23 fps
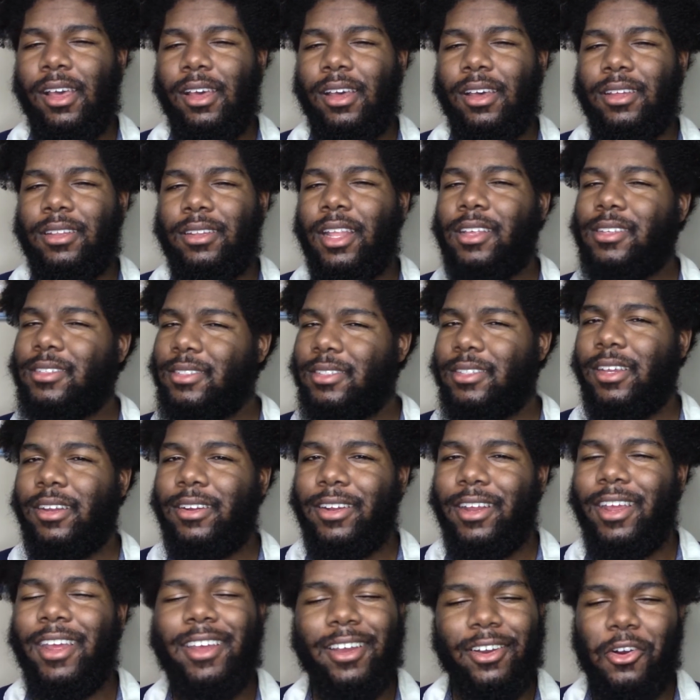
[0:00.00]

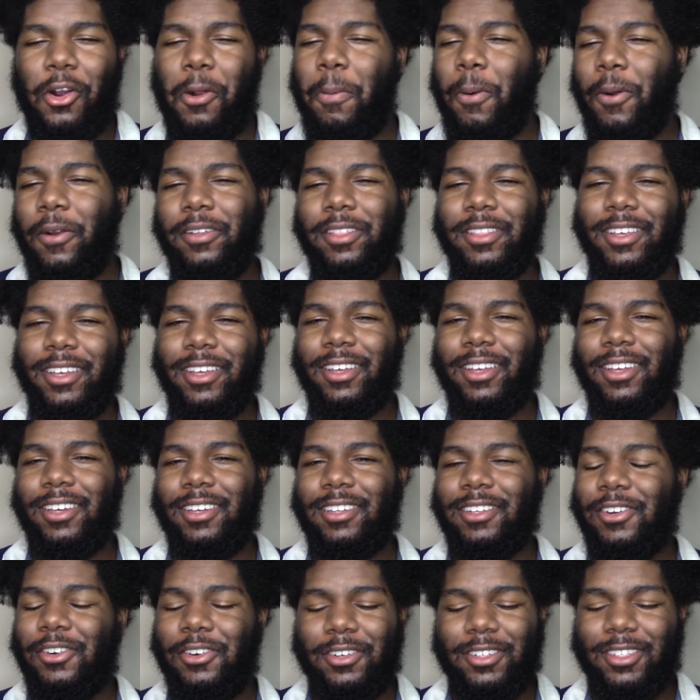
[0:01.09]
necessary or important thing
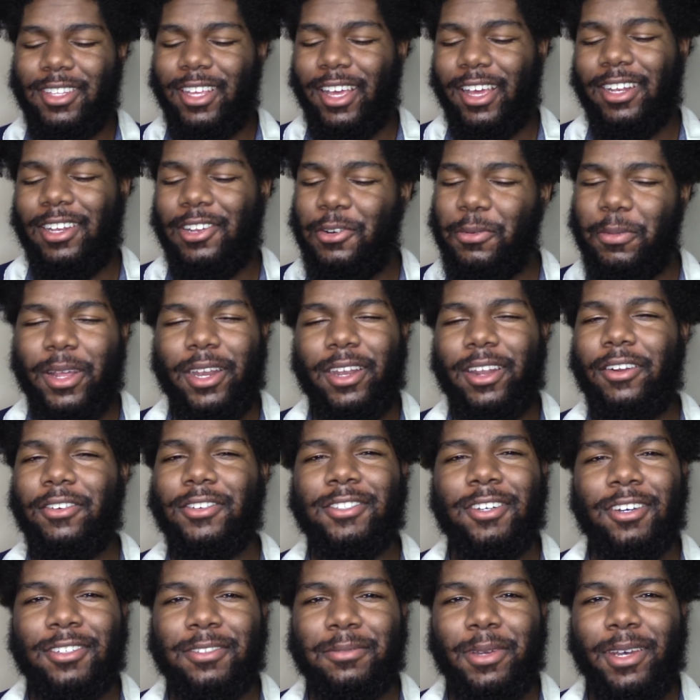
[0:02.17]
that nobody ever
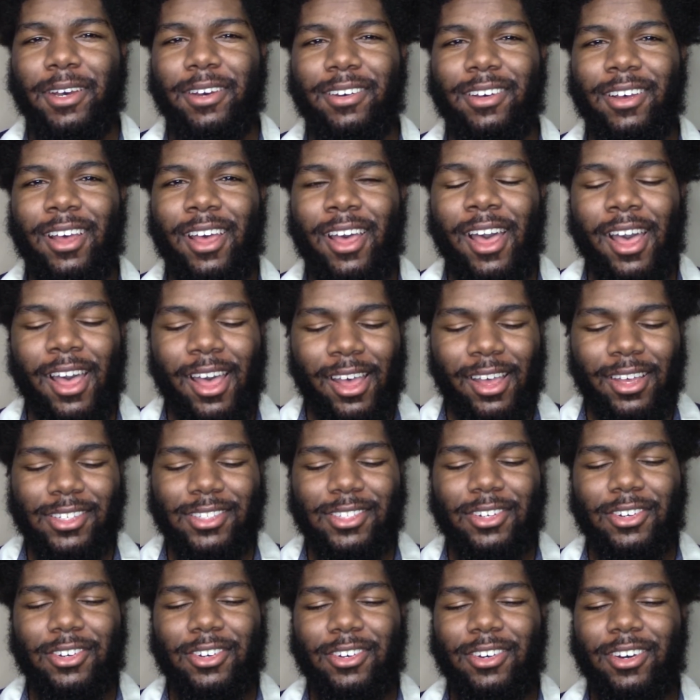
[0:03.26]
talks about,
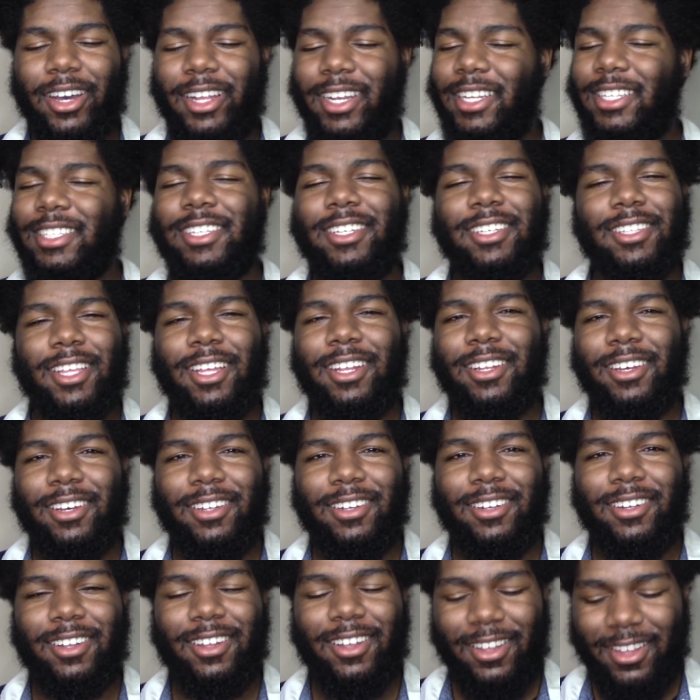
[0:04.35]
so I need to get that
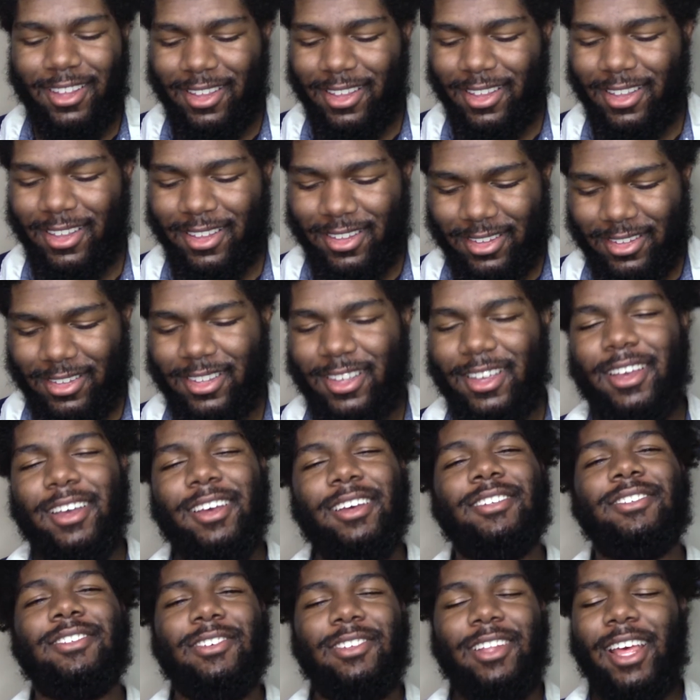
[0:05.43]
done. Yeah,
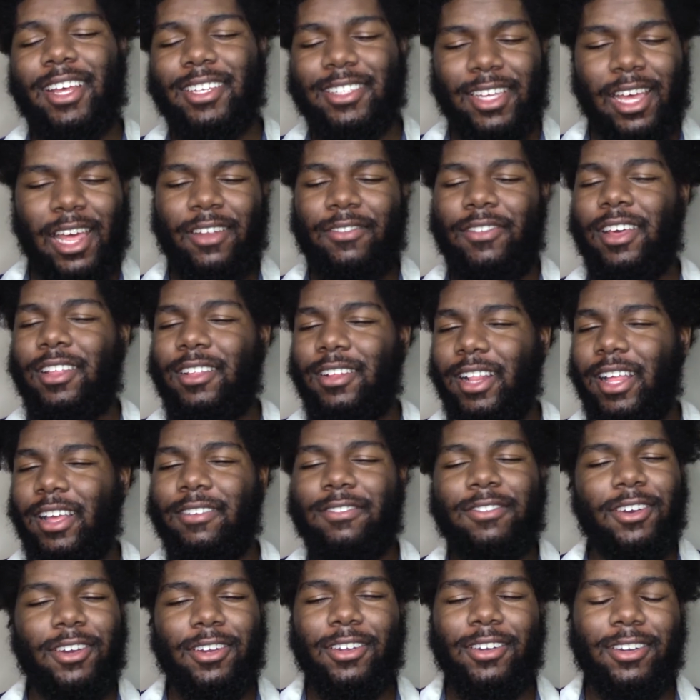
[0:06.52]
so that's kind of another like
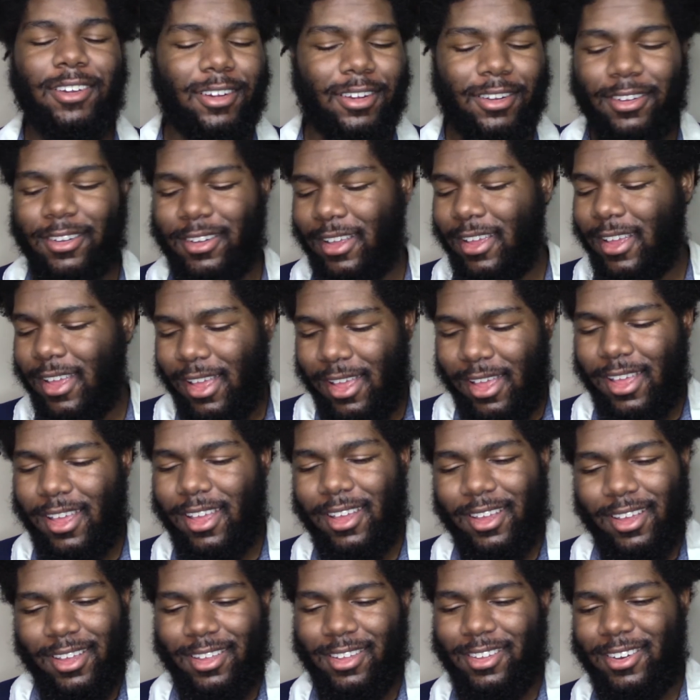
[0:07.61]
failure
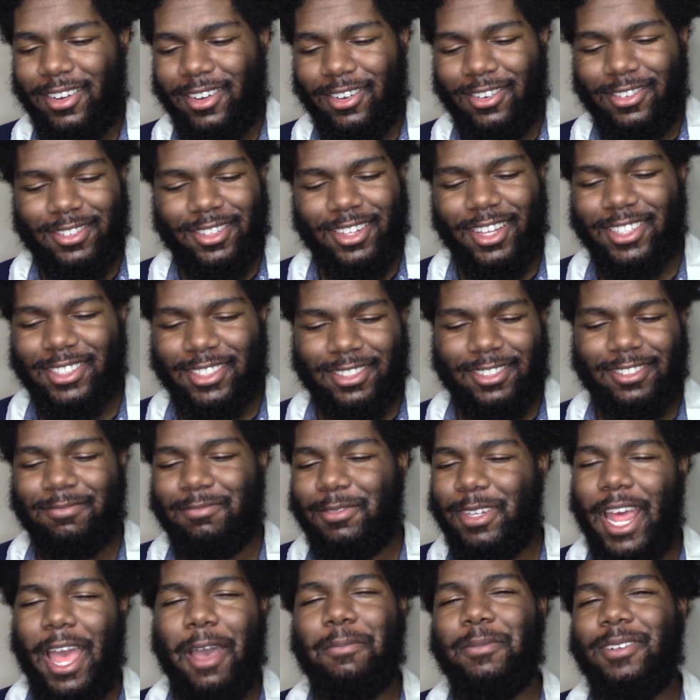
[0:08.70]
that's
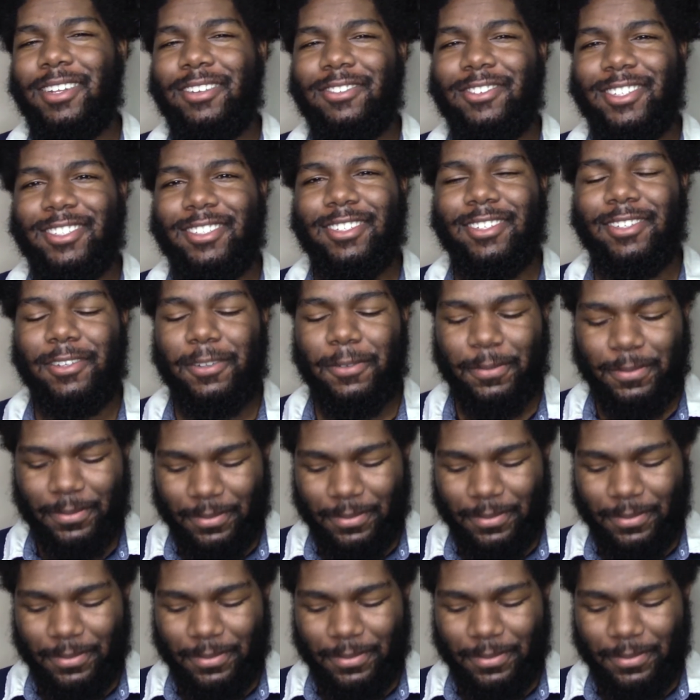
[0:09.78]
happening recently.